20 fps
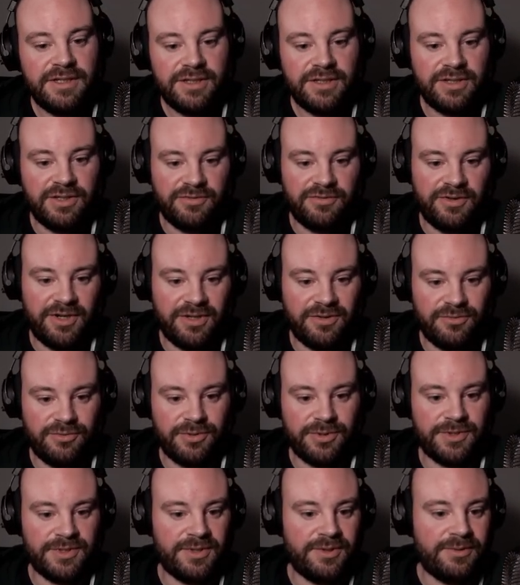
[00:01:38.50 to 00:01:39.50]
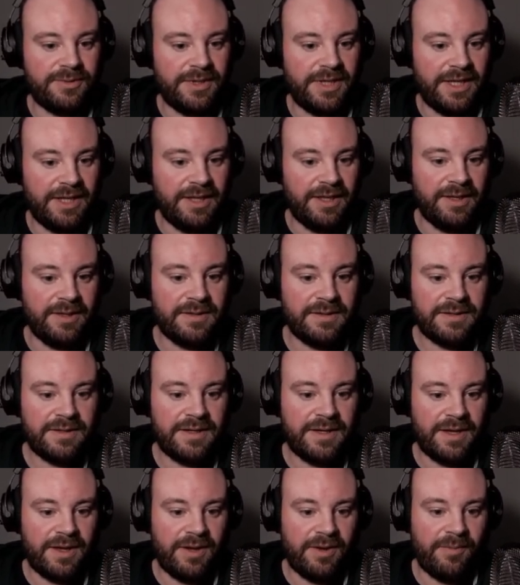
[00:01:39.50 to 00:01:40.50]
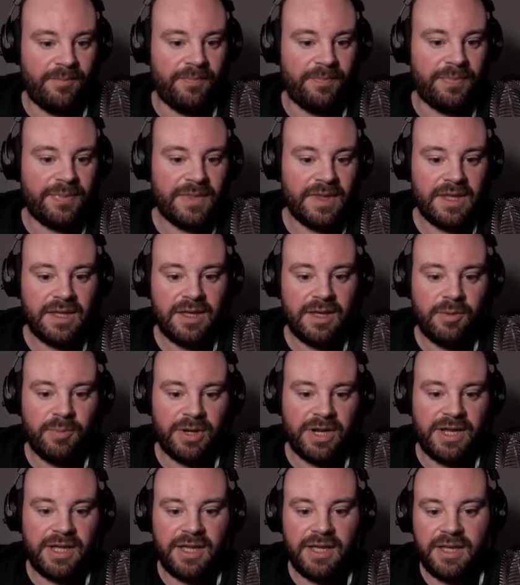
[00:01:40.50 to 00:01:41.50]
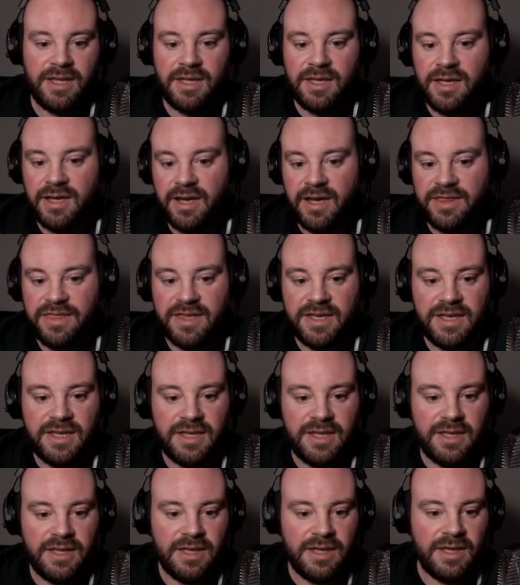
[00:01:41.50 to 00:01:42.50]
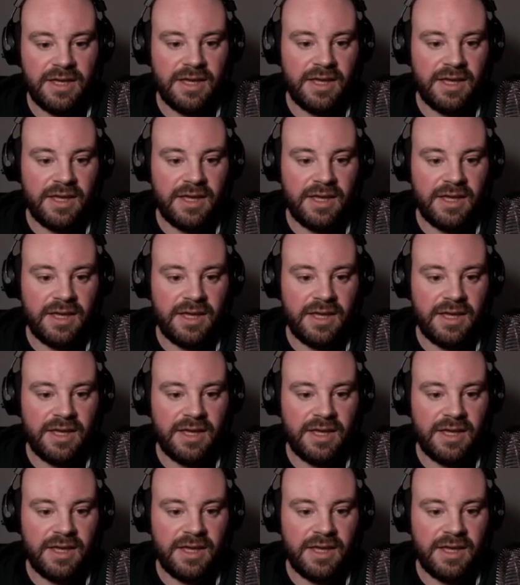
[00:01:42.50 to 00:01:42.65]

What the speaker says: final result here, but I think